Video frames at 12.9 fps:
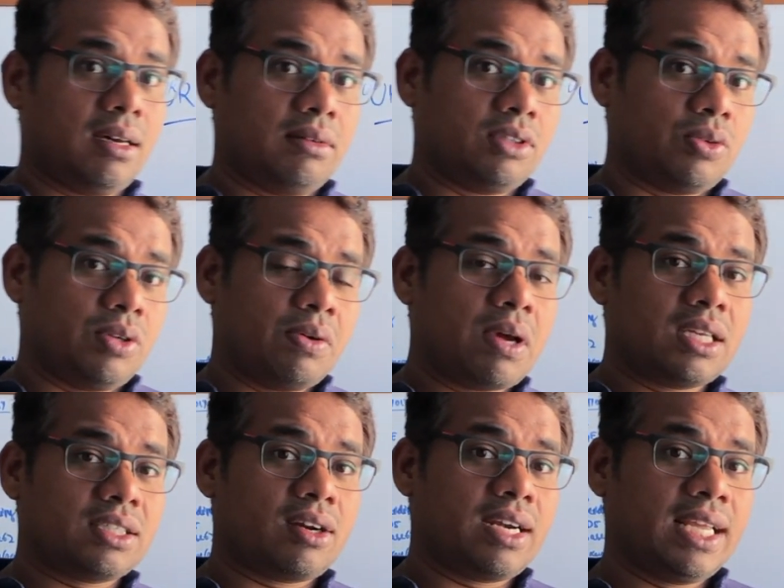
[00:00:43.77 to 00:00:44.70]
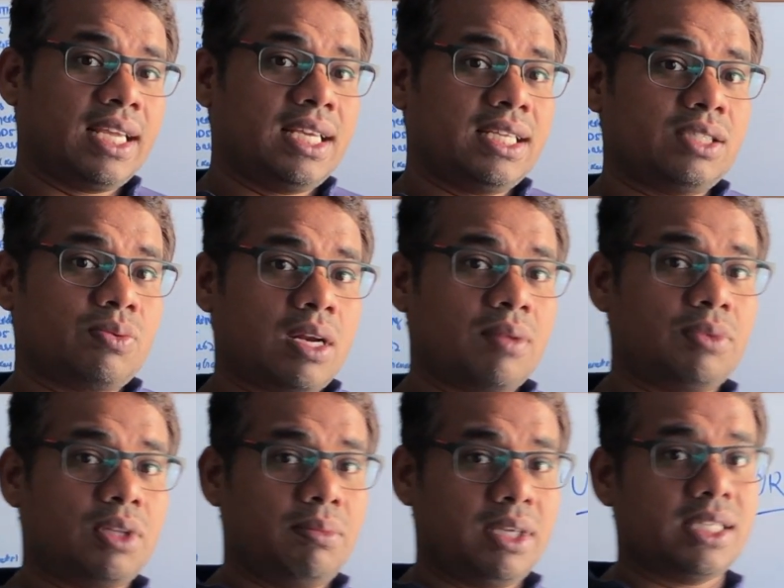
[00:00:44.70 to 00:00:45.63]
so URL shortening is one of
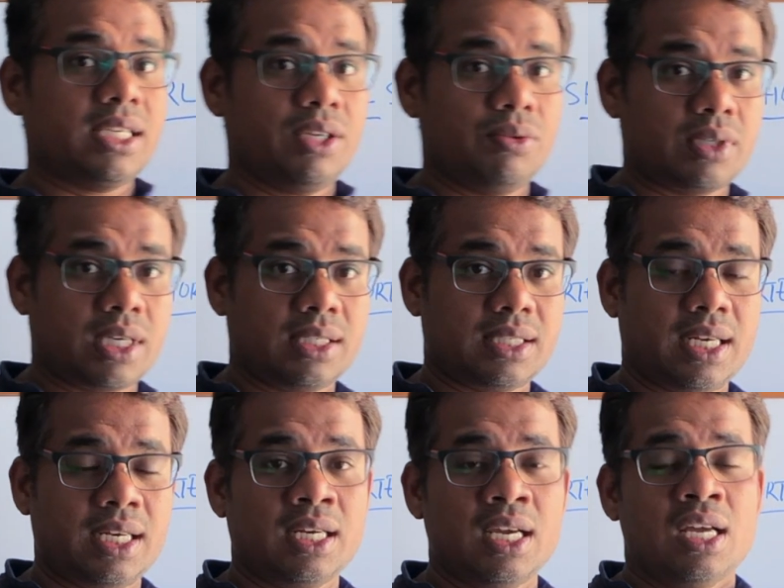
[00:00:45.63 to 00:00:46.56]
the basic use case, right?